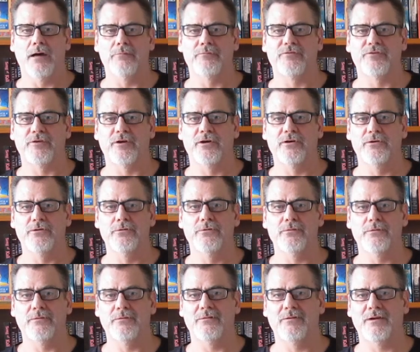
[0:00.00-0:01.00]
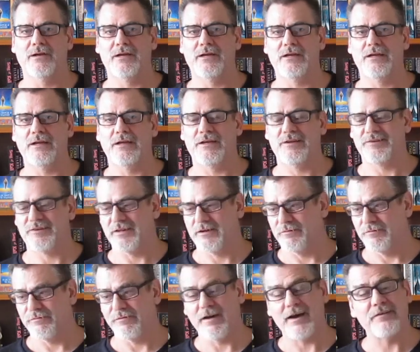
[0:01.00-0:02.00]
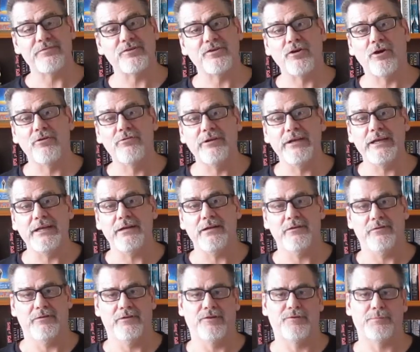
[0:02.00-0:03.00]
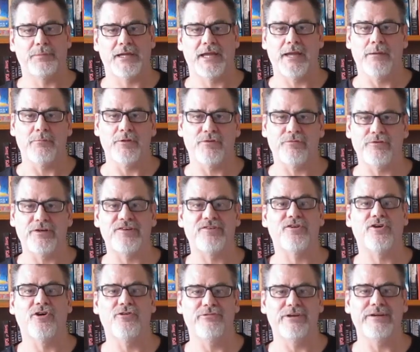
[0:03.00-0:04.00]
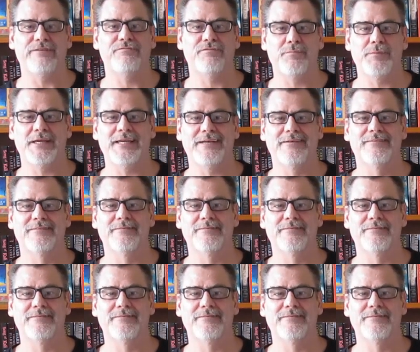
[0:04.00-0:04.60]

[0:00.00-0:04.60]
So instead of a 5-star read, this became a 3-star read for me.